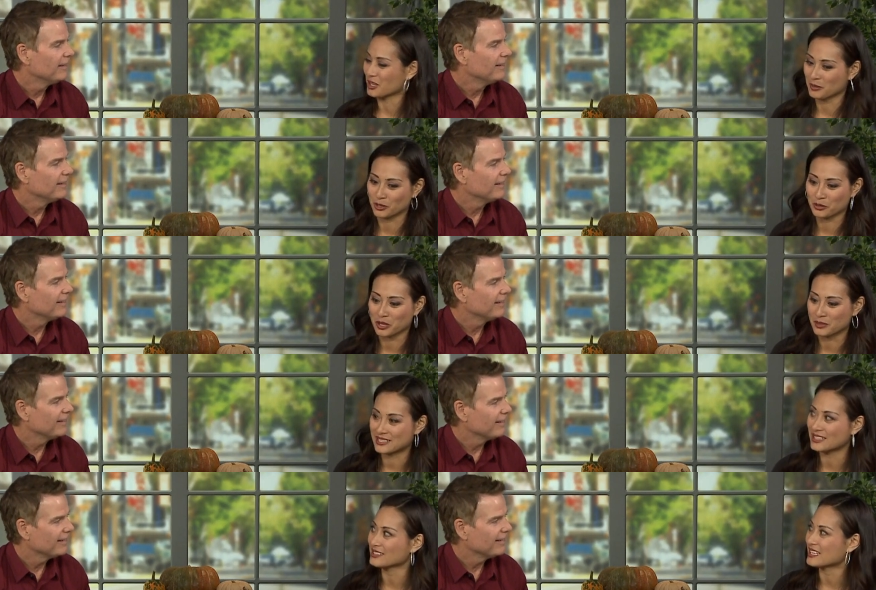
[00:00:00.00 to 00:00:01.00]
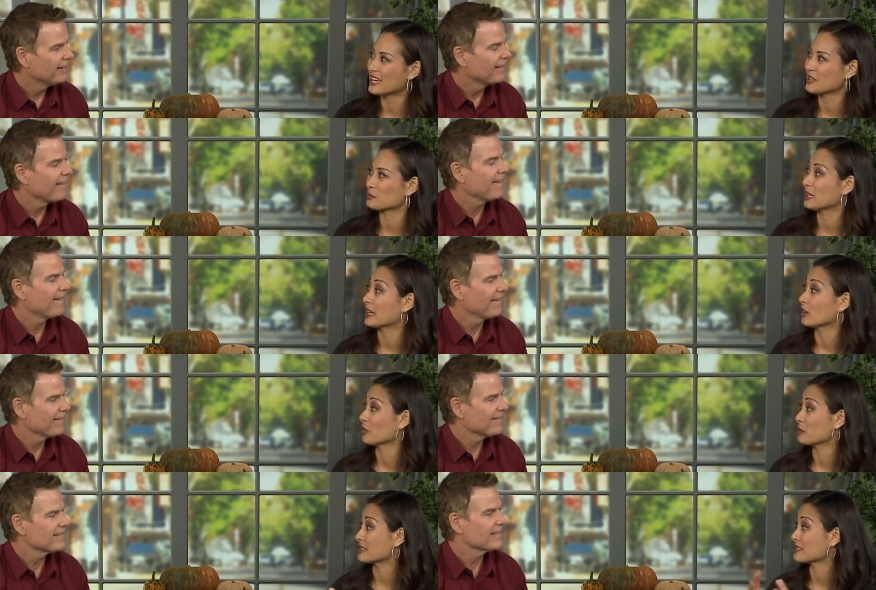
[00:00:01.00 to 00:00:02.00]
Speaker 1: talk about growing up in the Delta, then playing
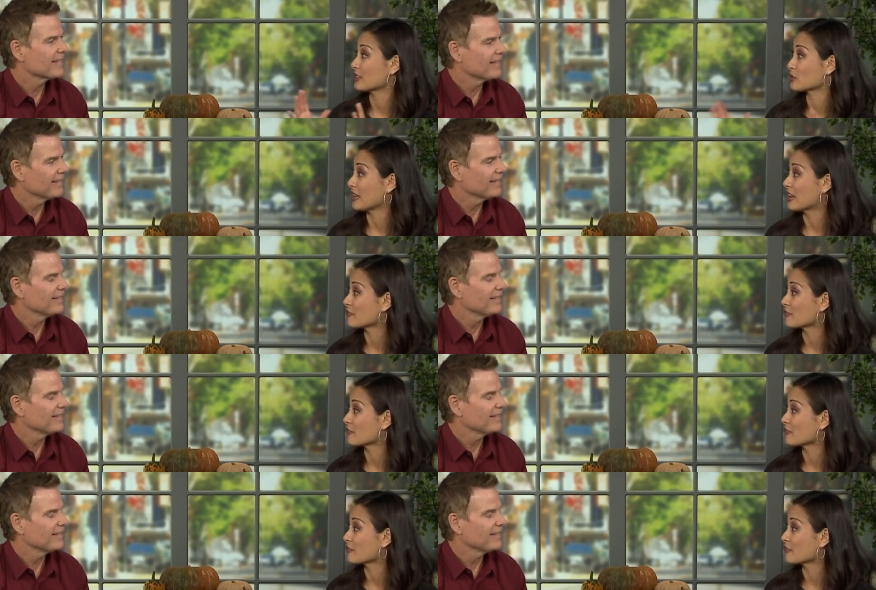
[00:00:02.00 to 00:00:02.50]
on the big stage of the